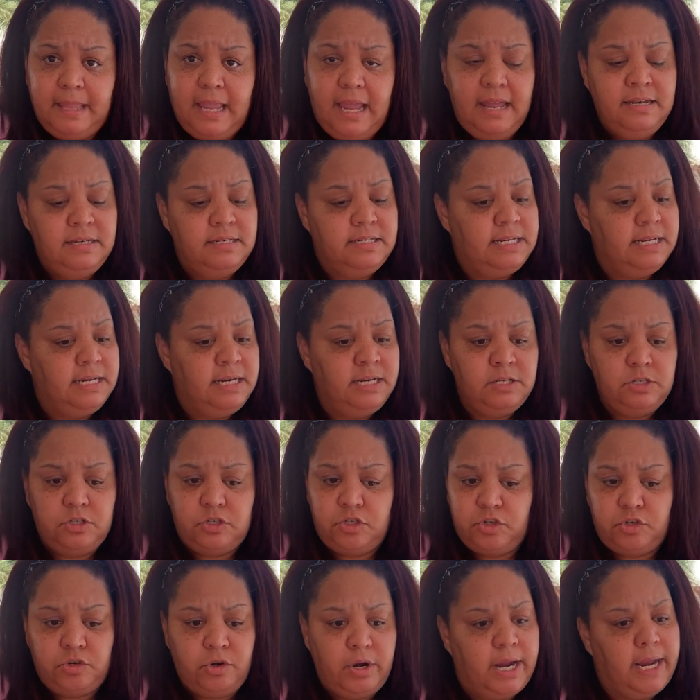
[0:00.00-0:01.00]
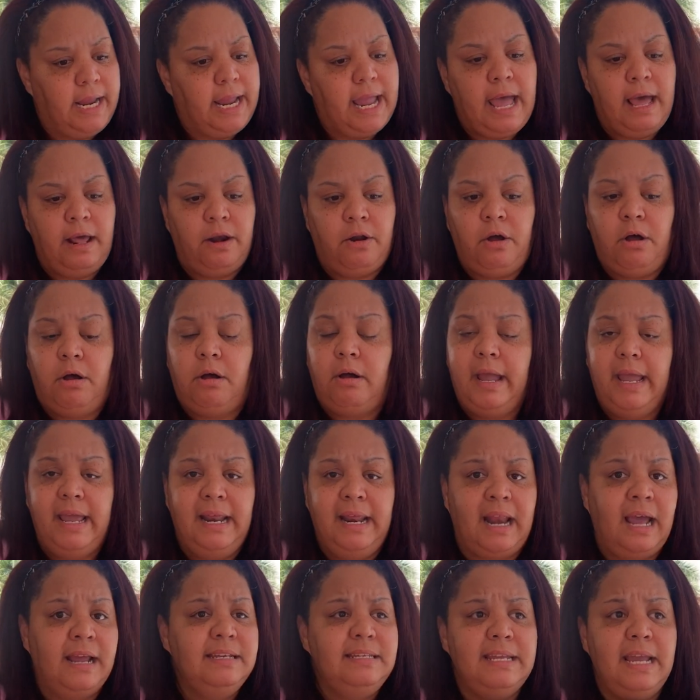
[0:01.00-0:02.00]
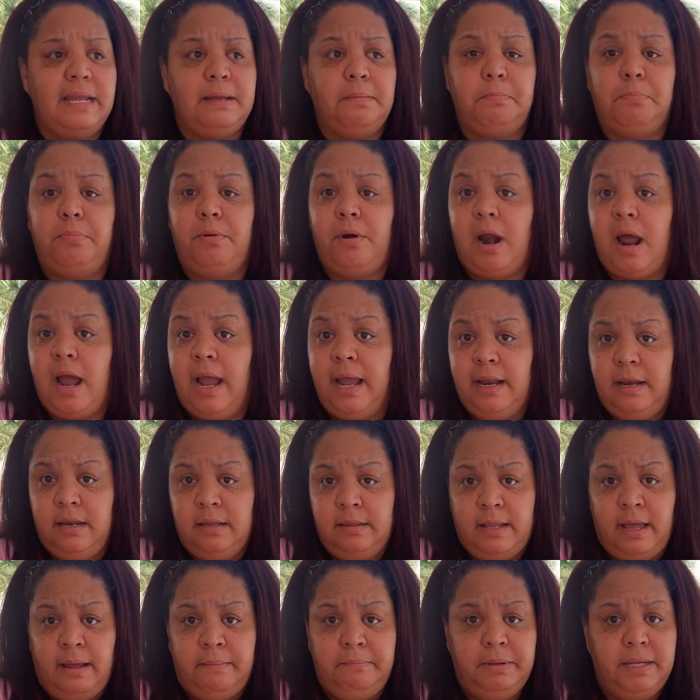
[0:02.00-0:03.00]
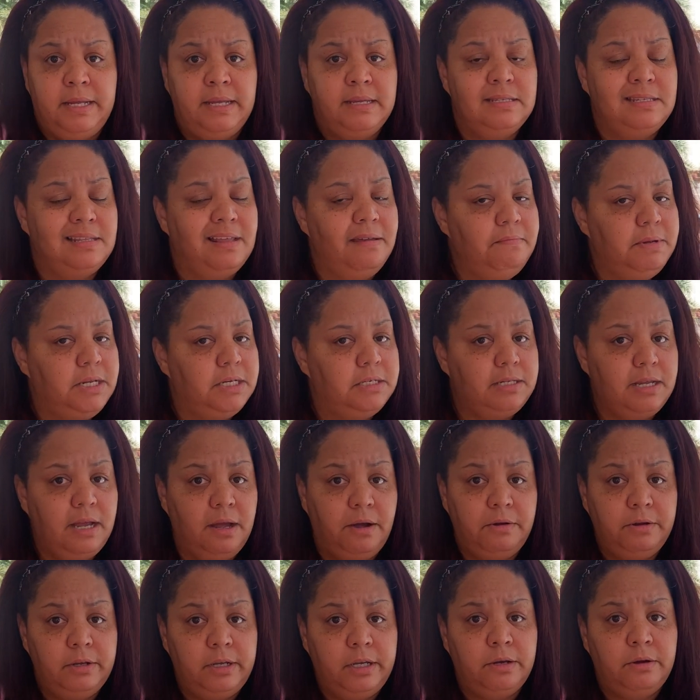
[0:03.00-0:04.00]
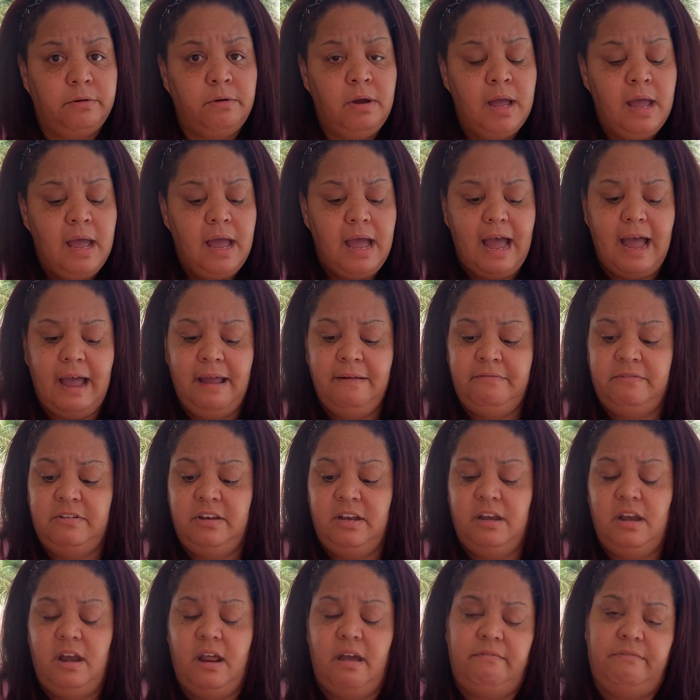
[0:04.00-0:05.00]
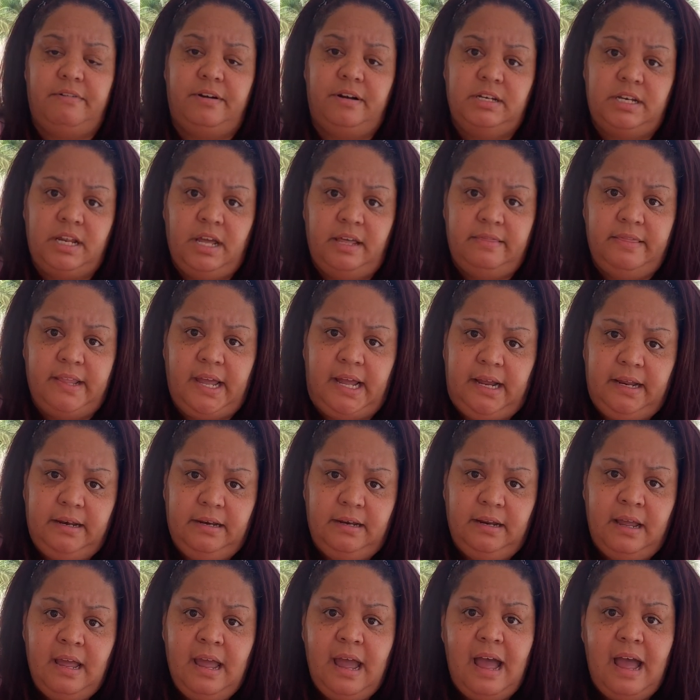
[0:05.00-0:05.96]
and didn't stray at all. And I take pride in that, because let me tell you, I've never done that.